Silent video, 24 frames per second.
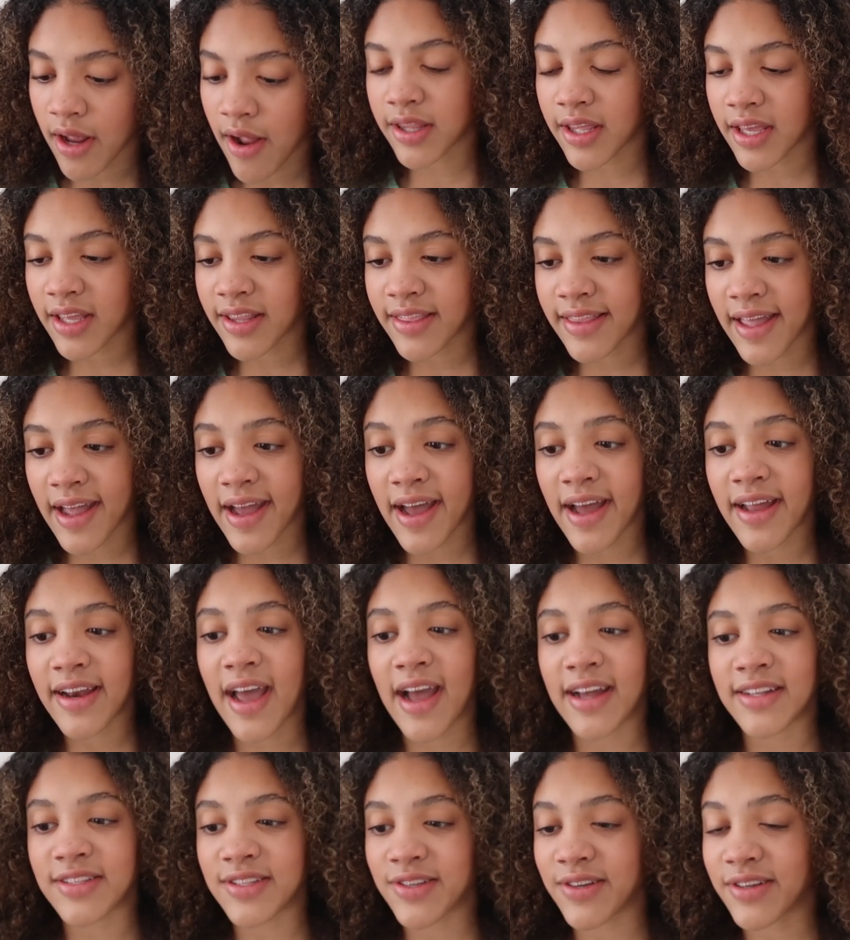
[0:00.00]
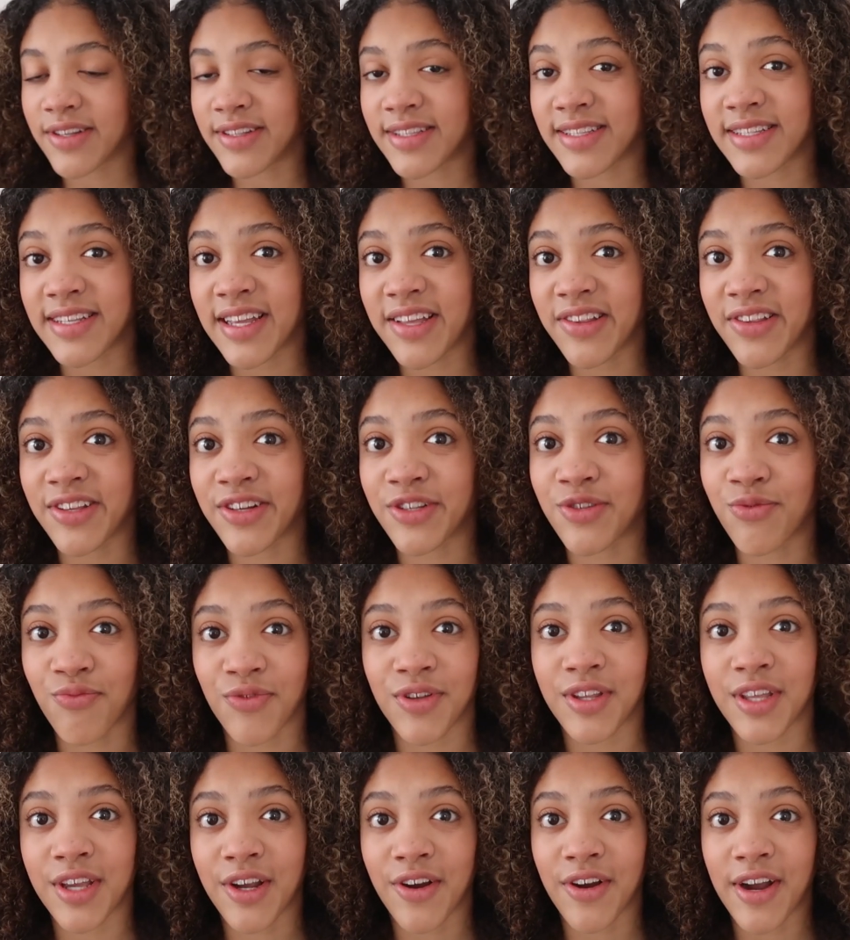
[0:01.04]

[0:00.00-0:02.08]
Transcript: Click that. As you can see, it looks really